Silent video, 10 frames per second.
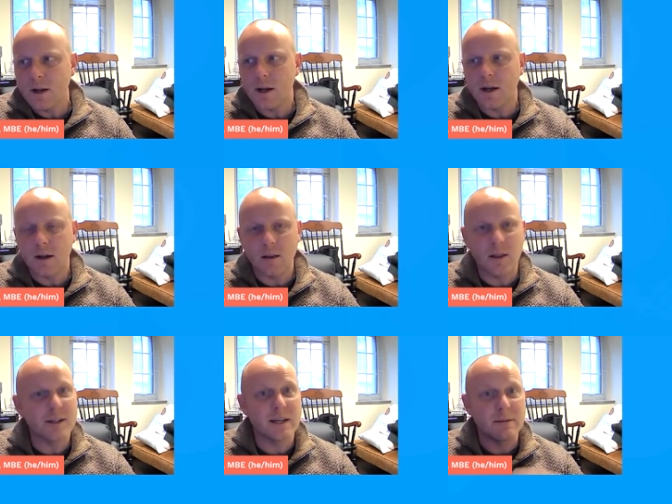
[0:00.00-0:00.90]
uh, a
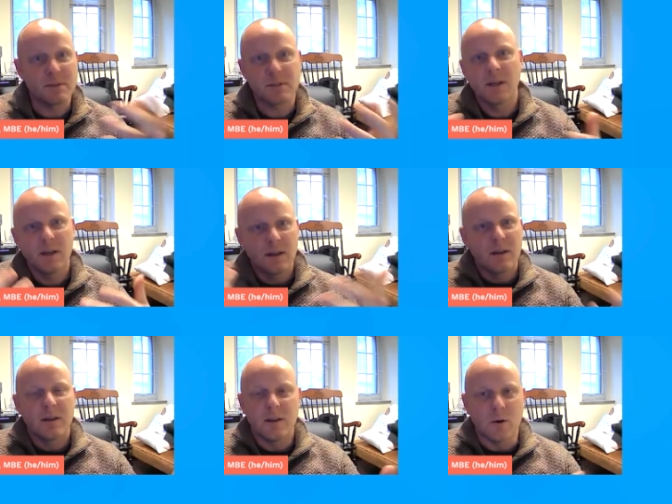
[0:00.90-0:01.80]
lot of times,
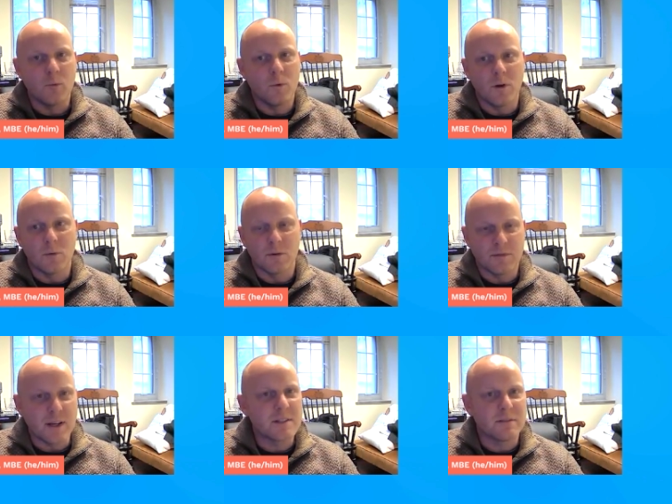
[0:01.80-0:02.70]
you know, we'll
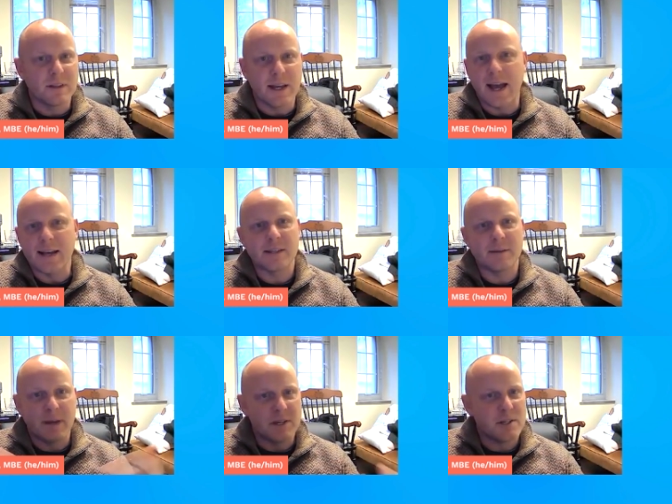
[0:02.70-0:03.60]
reflexively ask
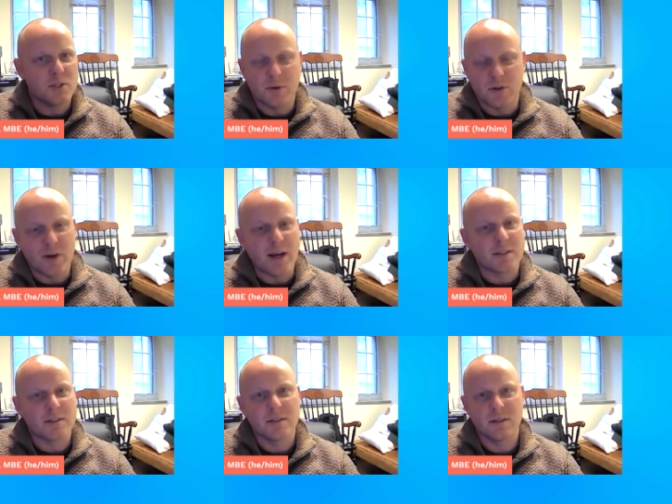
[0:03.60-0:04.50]
the patient to
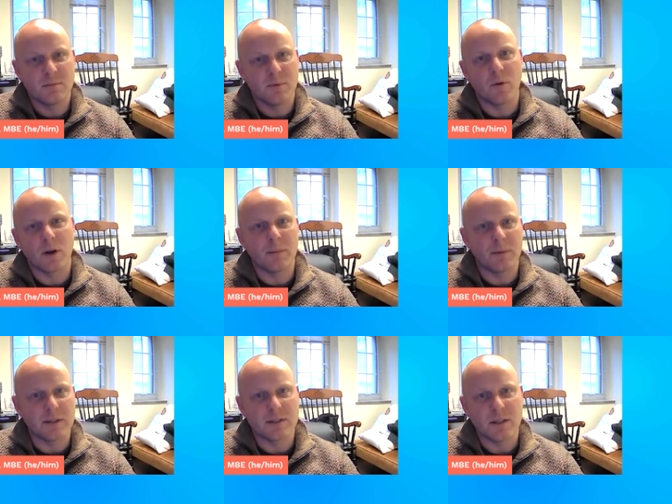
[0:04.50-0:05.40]
undress before
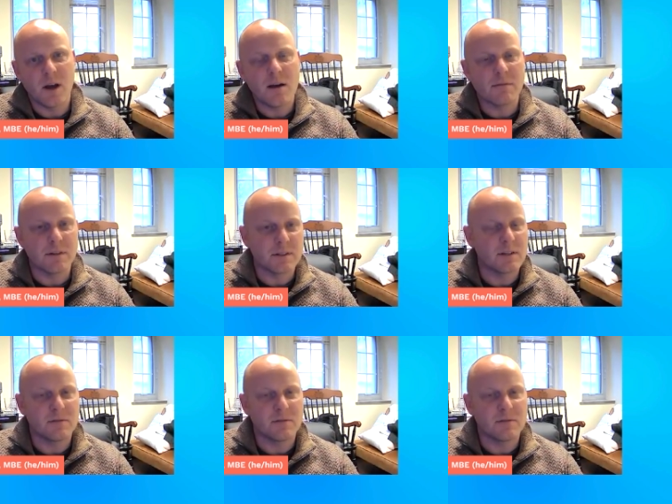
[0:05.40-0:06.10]
coming into the office.